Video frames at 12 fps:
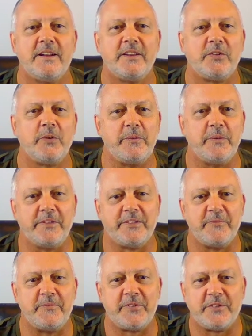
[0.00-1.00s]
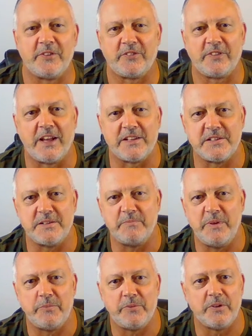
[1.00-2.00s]
So anyways, so just catching
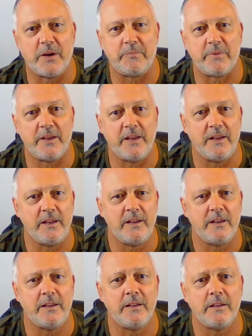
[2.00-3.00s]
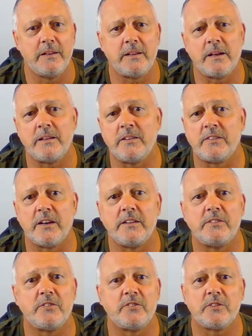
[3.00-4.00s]
people up. And I
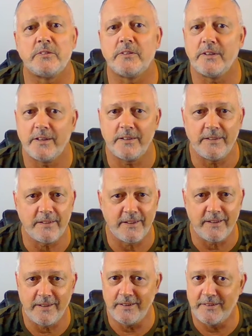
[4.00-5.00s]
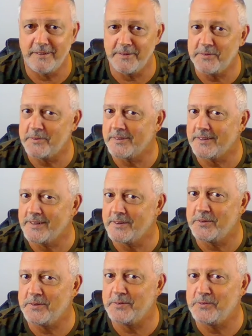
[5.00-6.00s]
decided just to go ahead and continue on and
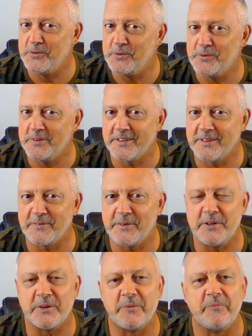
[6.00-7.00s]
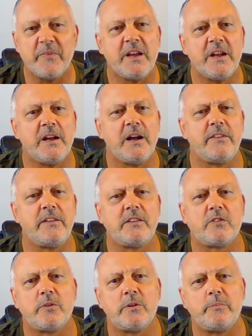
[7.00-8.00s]
do another video. I think
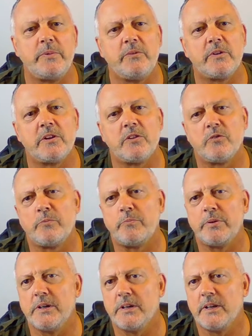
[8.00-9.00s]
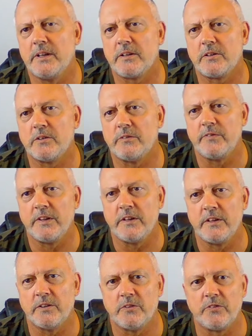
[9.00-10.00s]
this one will be one of those political
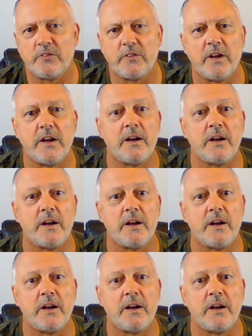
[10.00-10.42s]
videos.